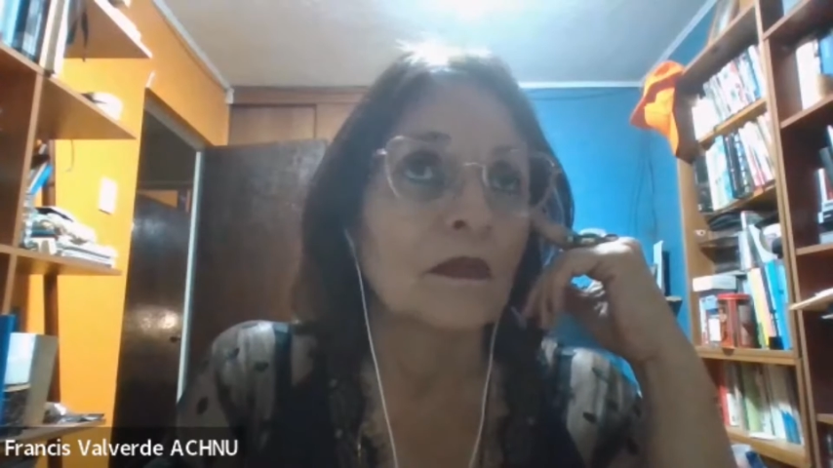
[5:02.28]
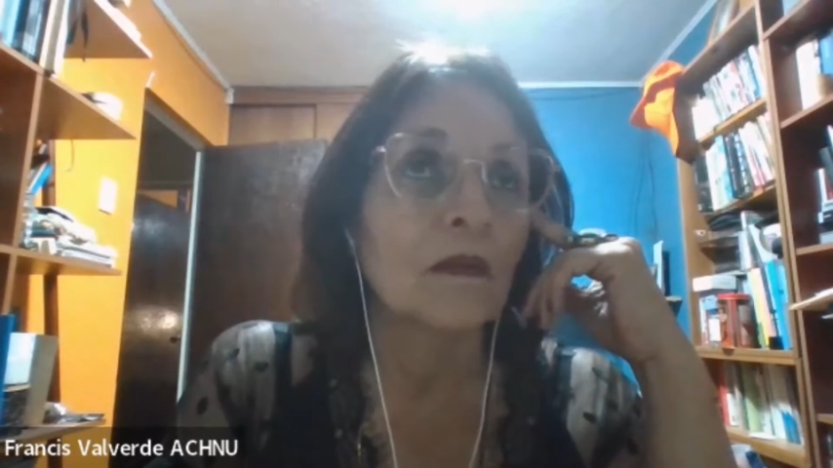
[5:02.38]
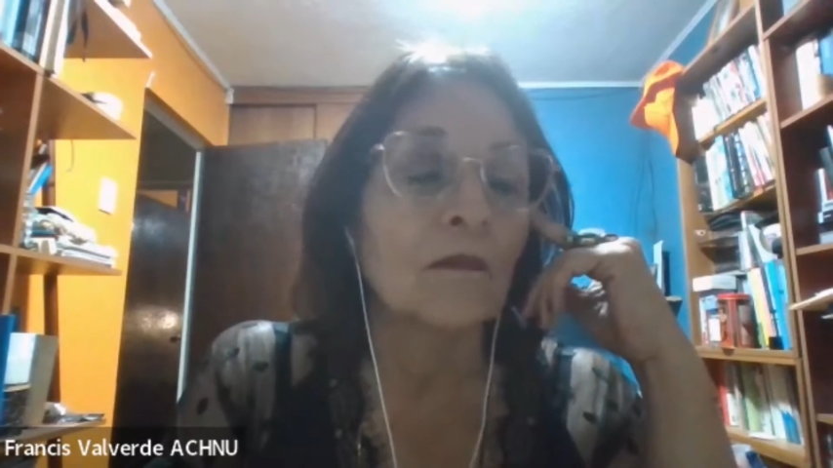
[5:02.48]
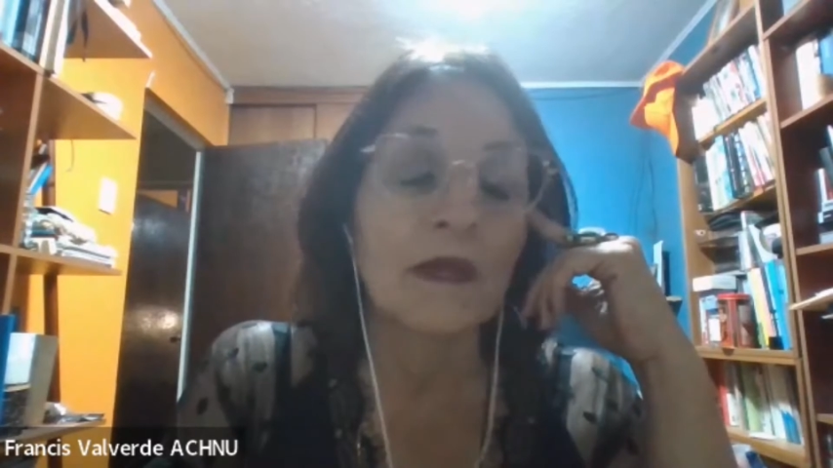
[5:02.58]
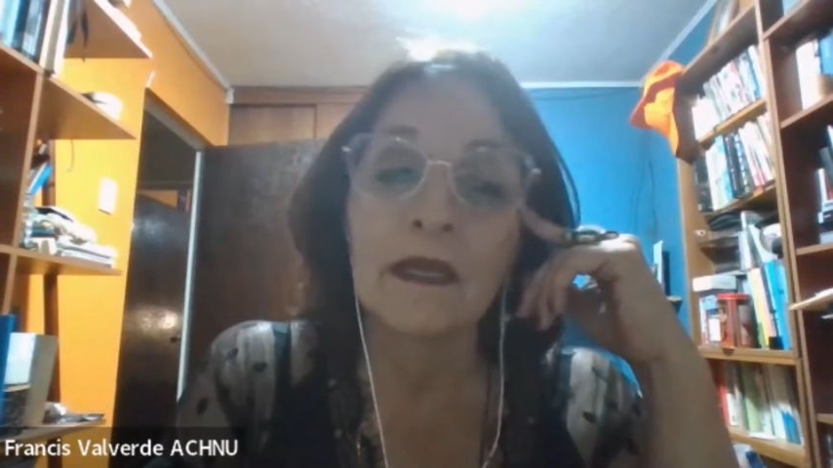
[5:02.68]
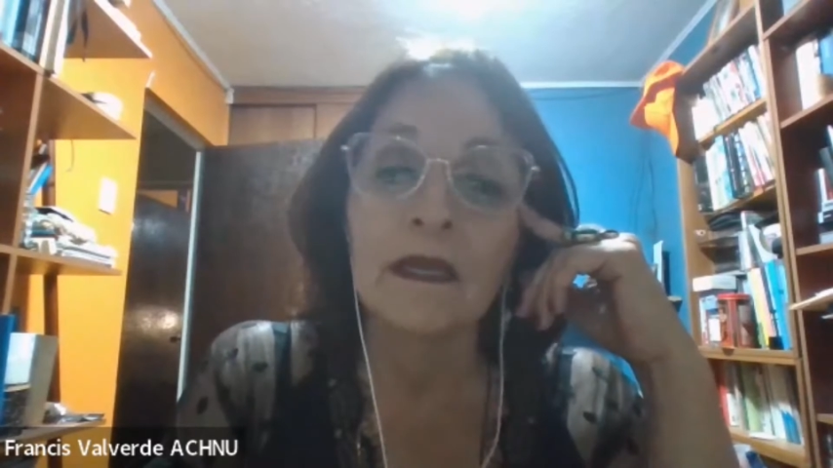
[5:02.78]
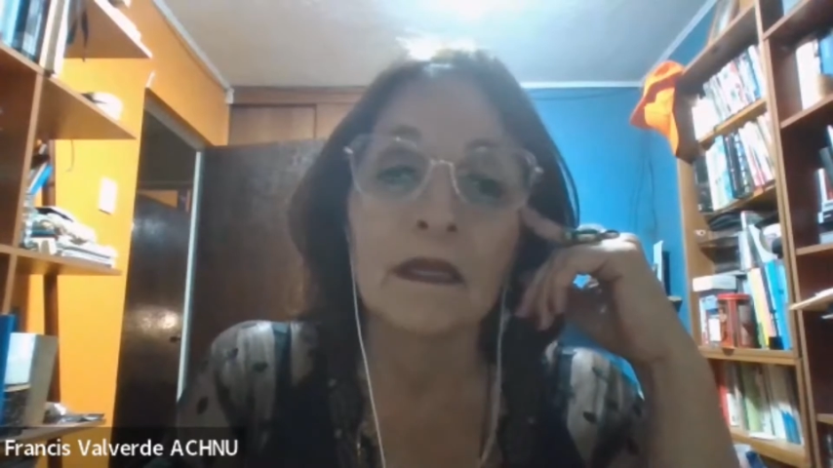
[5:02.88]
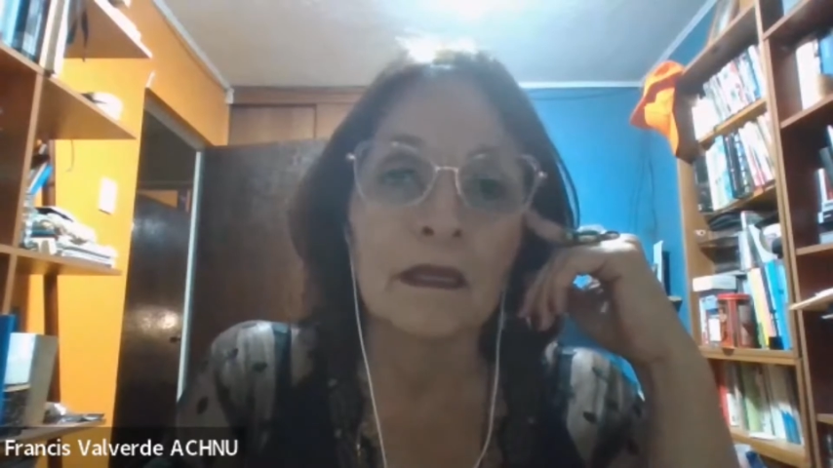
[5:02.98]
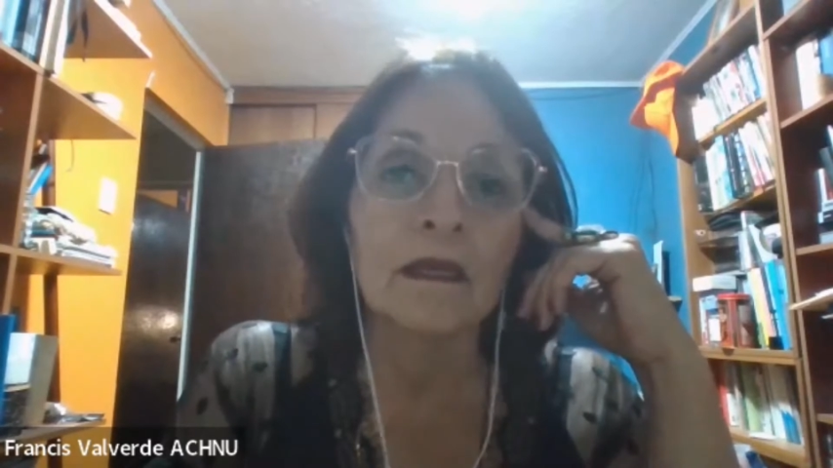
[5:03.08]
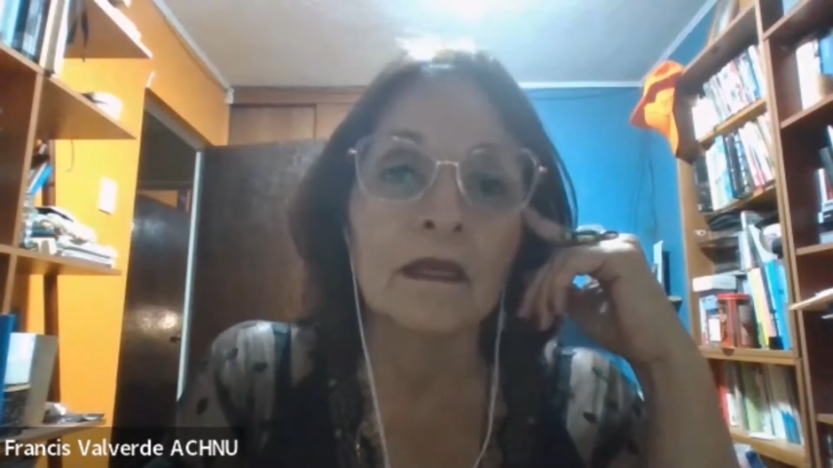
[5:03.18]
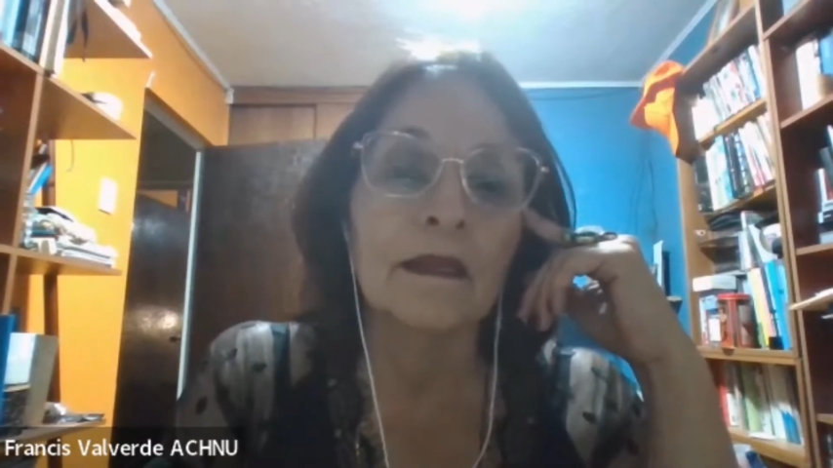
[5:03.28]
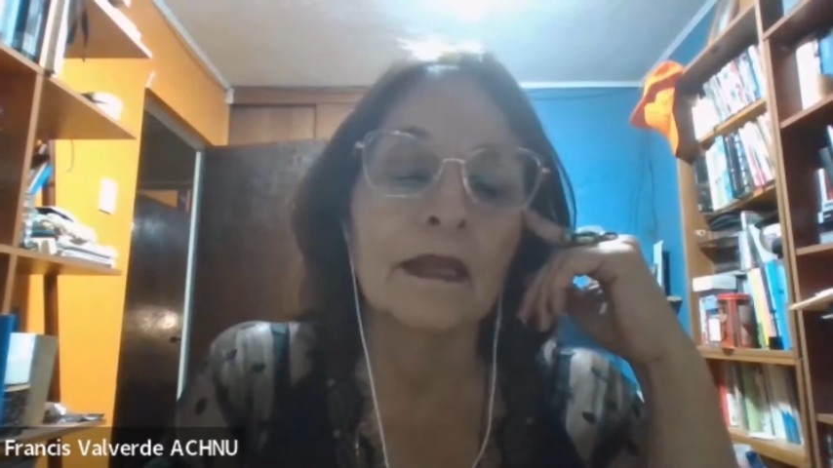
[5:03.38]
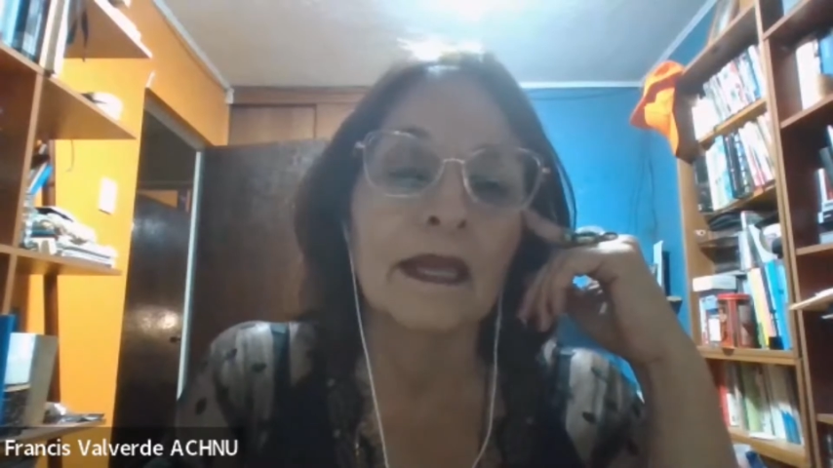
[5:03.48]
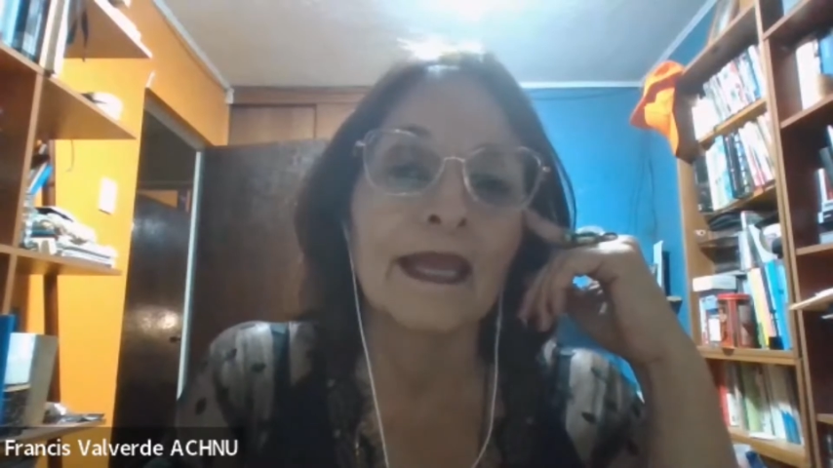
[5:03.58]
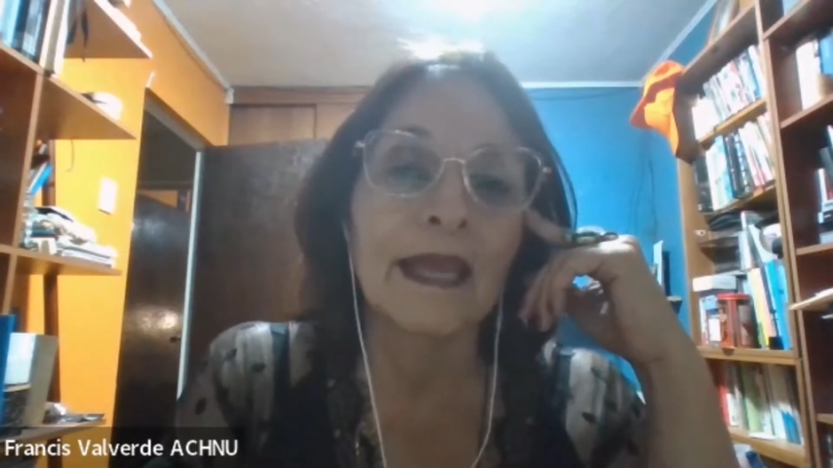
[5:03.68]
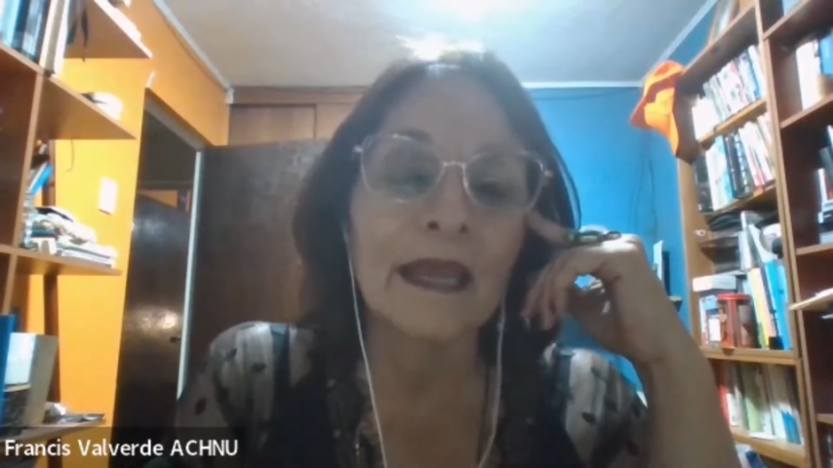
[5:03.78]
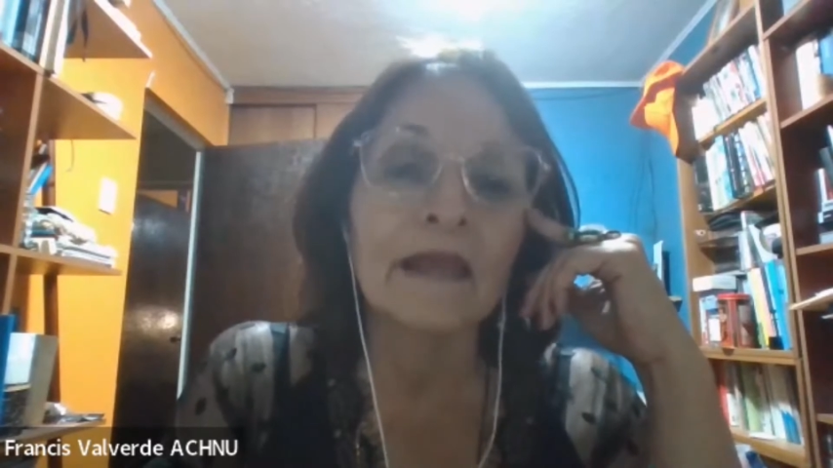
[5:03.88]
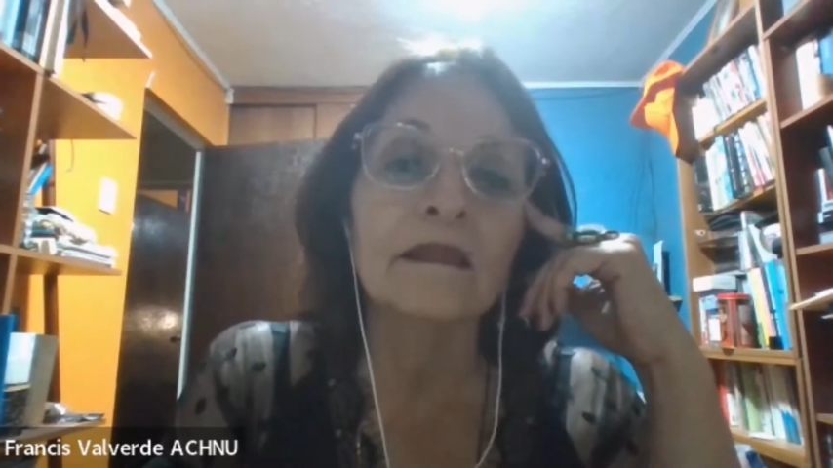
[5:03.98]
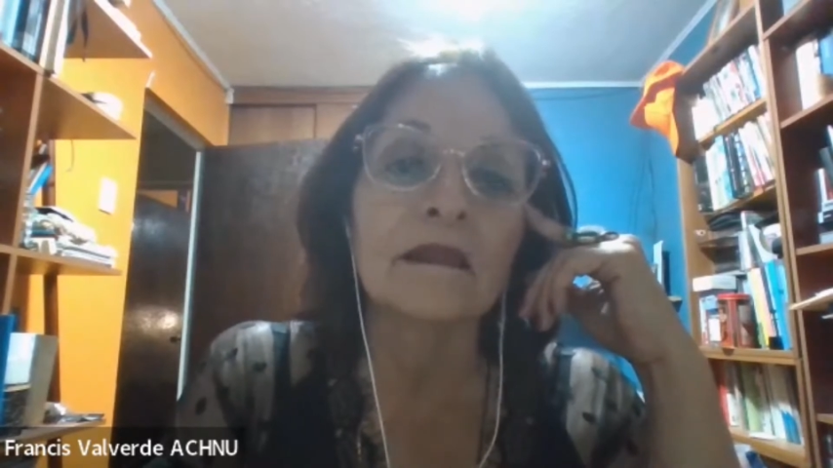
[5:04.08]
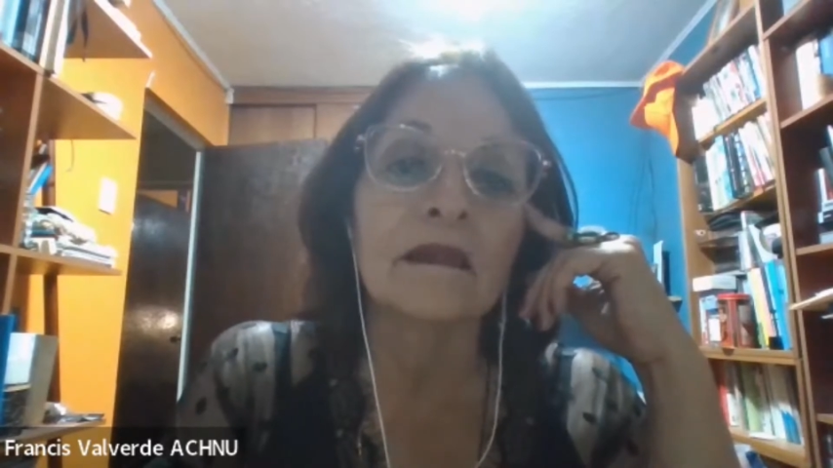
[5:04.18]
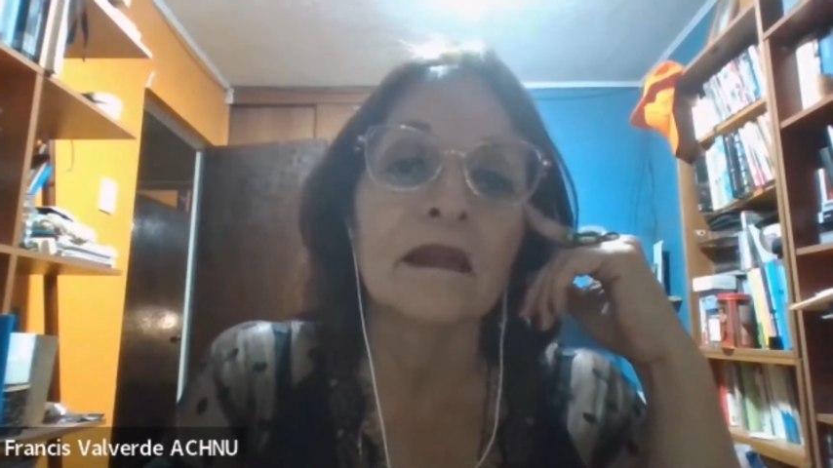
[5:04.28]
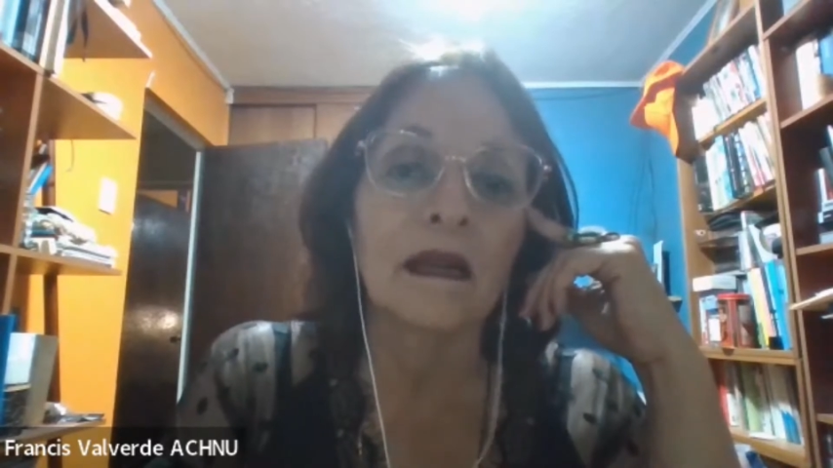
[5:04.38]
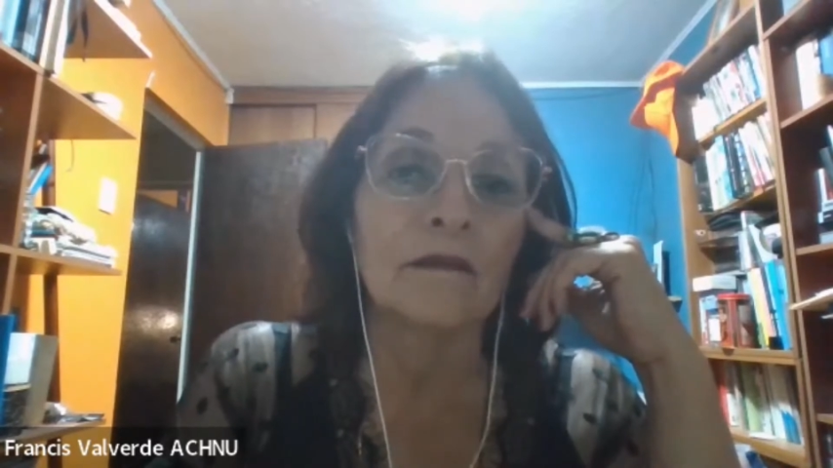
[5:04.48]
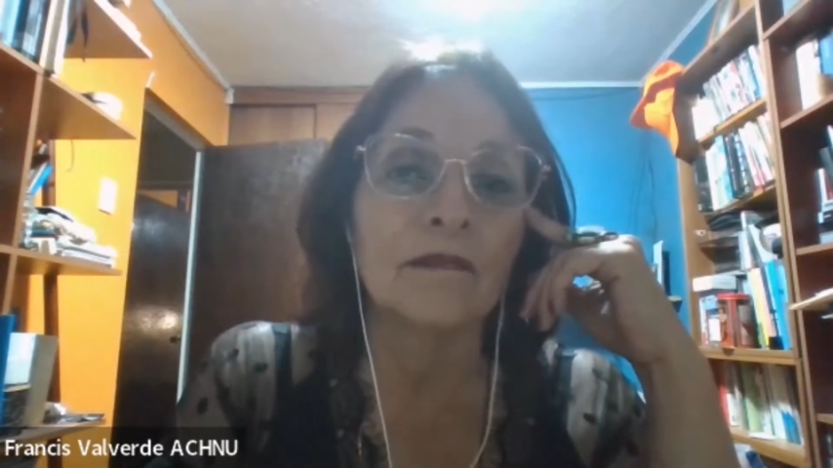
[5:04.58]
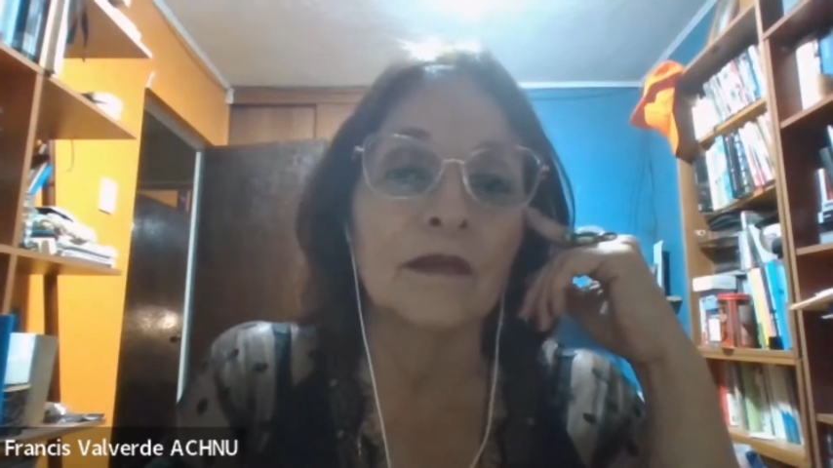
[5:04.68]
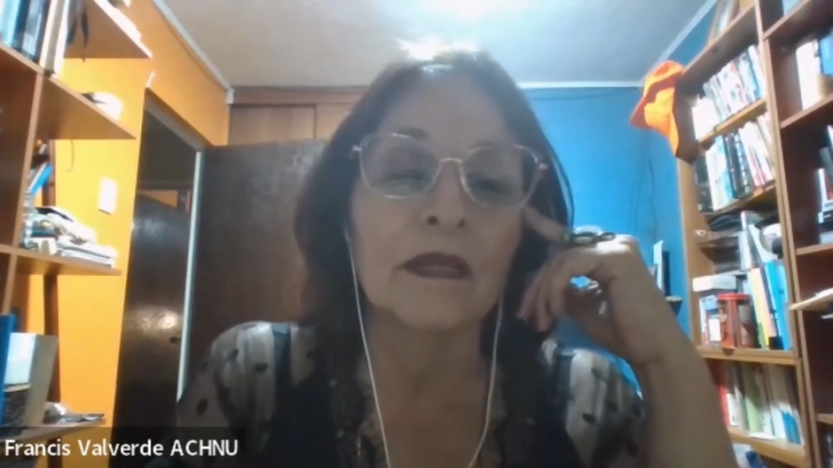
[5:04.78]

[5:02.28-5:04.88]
we again have